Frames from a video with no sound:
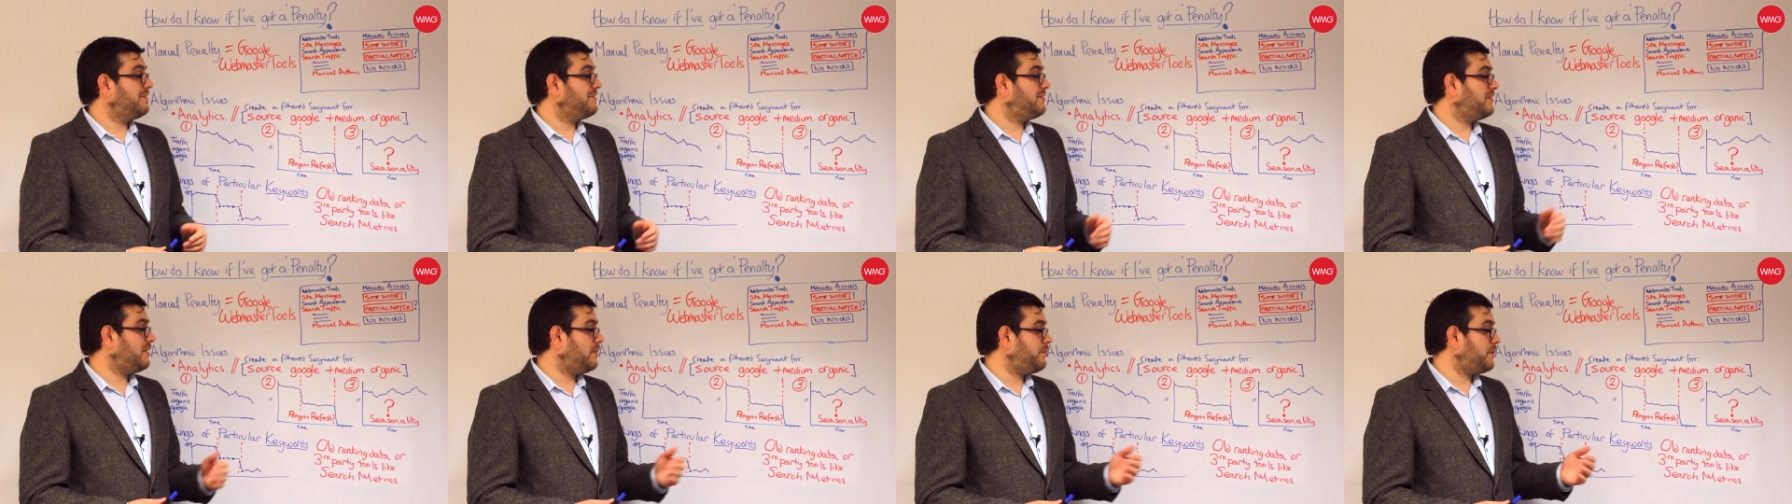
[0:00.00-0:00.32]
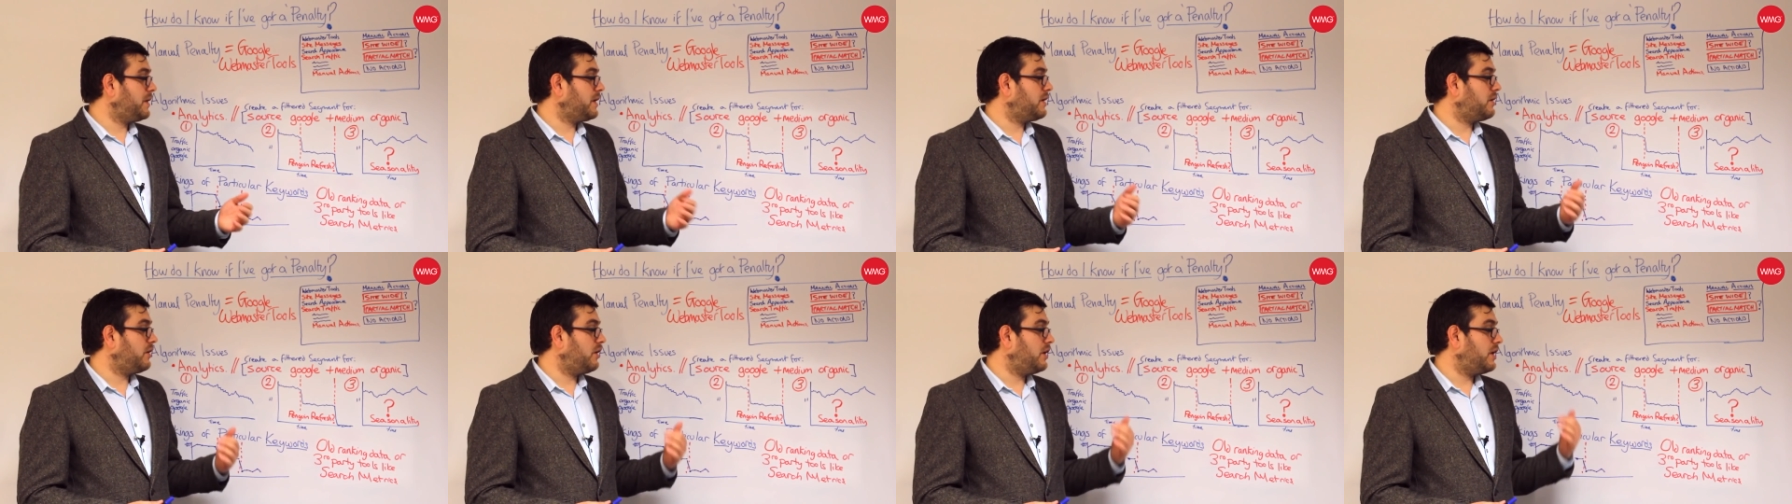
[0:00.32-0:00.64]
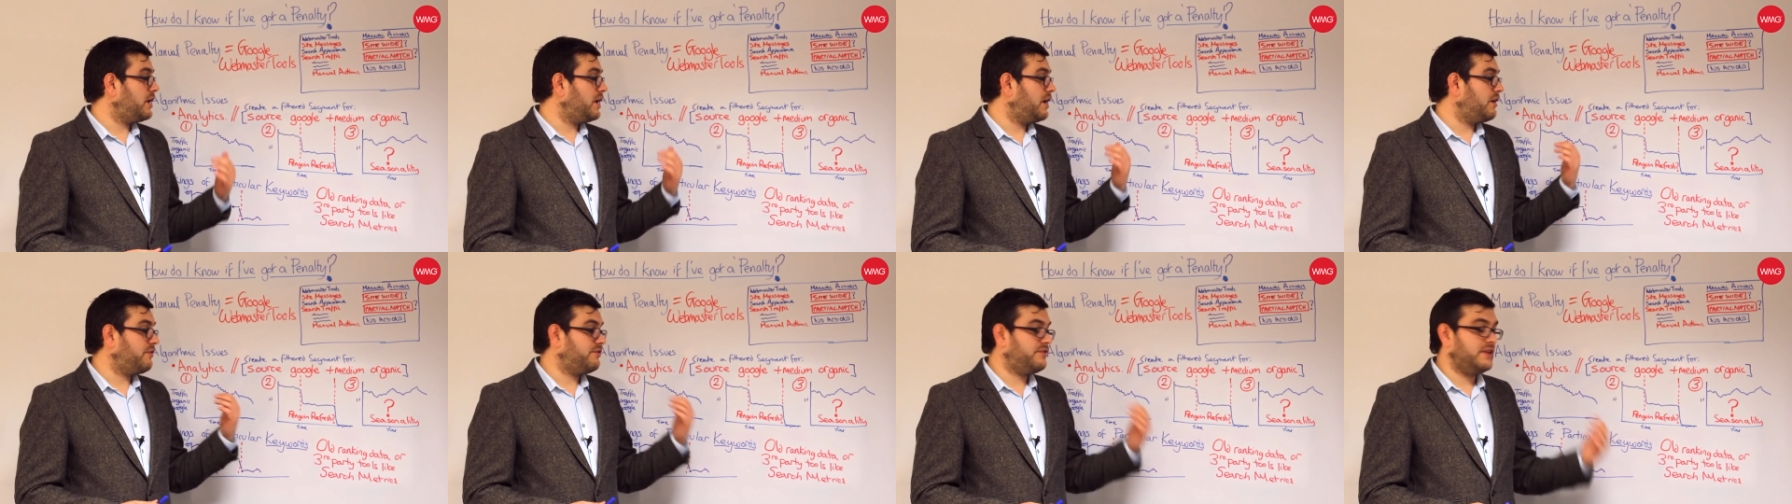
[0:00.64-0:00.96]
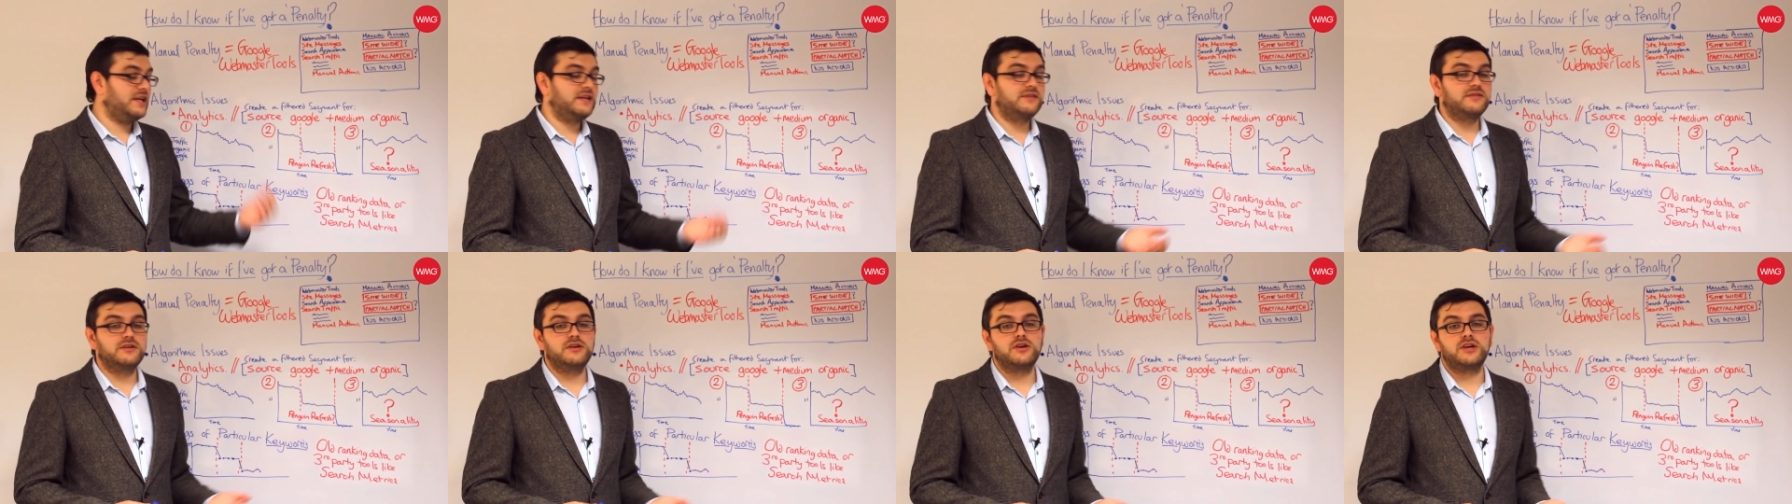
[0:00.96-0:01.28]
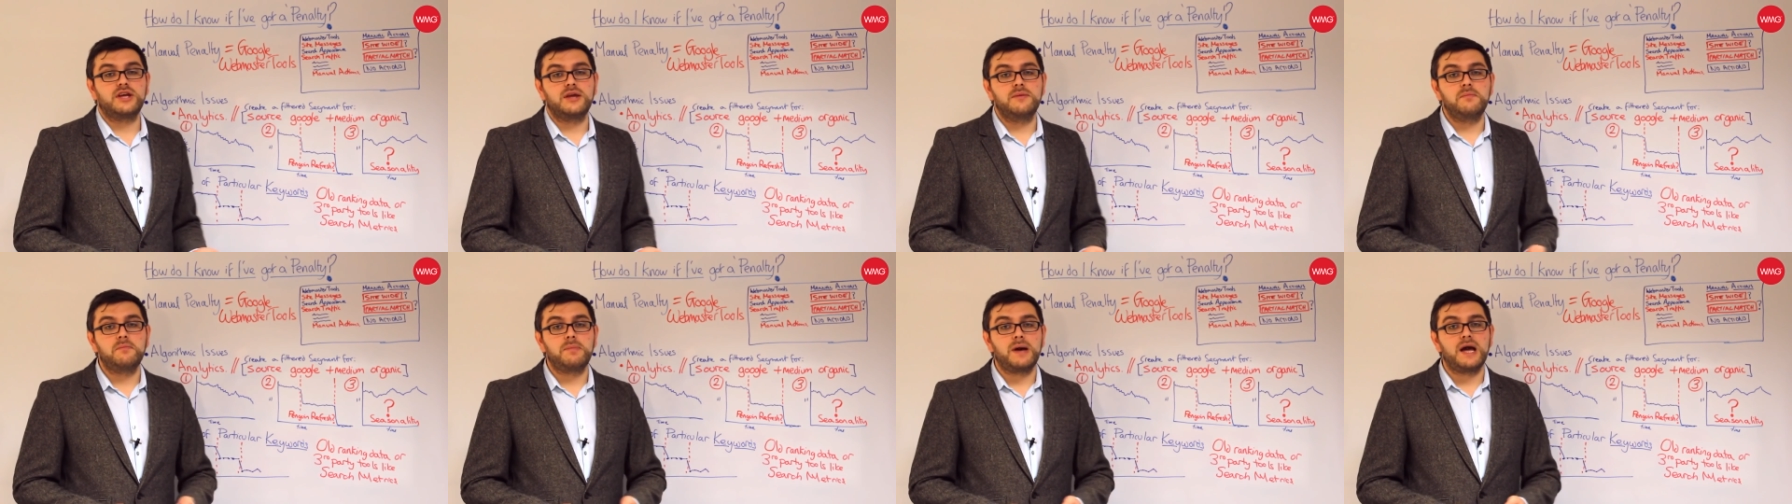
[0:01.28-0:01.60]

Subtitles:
typically, if things are looking